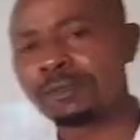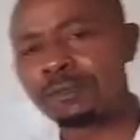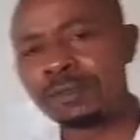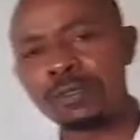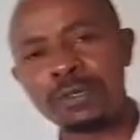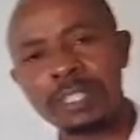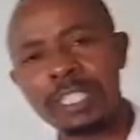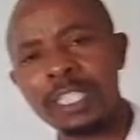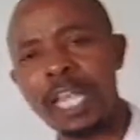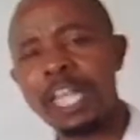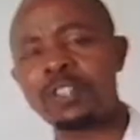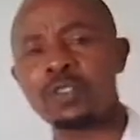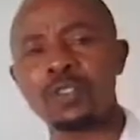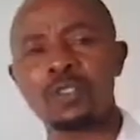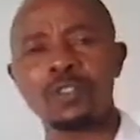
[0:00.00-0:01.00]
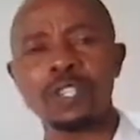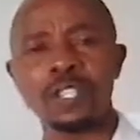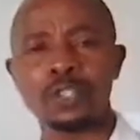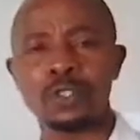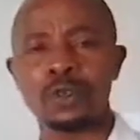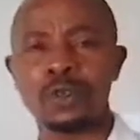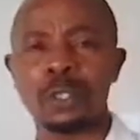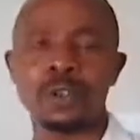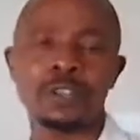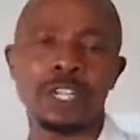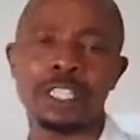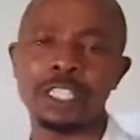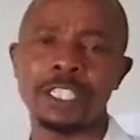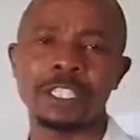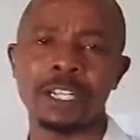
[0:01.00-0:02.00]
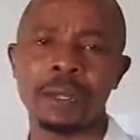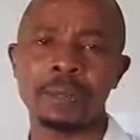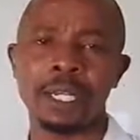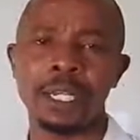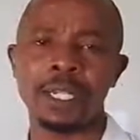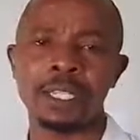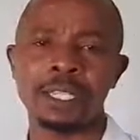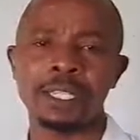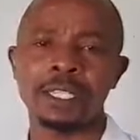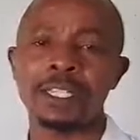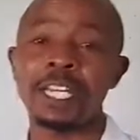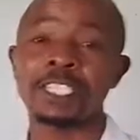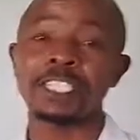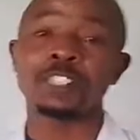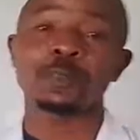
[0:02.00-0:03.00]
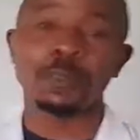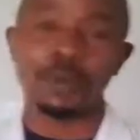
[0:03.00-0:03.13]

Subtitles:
using unconventional way of writing grammar. That is